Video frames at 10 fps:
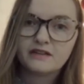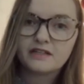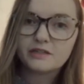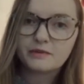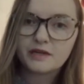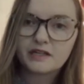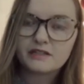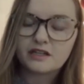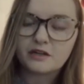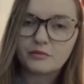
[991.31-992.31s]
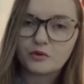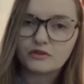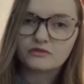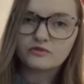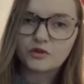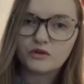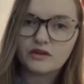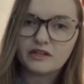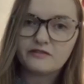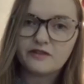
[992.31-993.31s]
This plays an important role
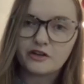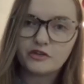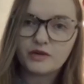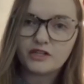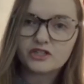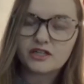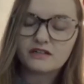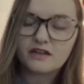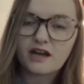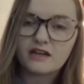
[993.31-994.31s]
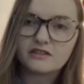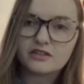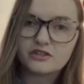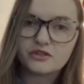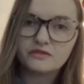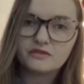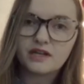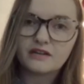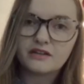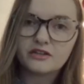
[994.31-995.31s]
in evaluation, as the
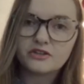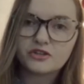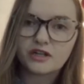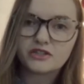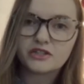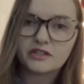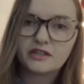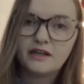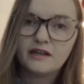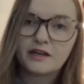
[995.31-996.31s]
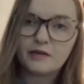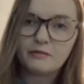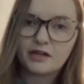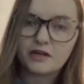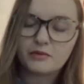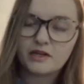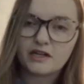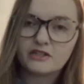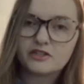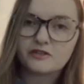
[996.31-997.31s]
student and the instructor can make a
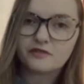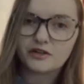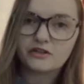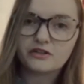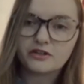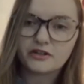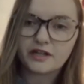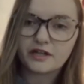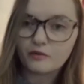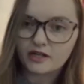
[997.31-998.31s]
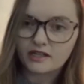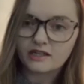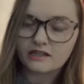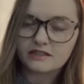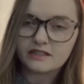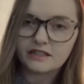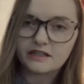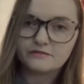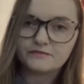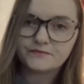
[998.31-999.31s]
plan to further learning where it is
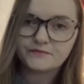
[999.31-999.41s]
needed.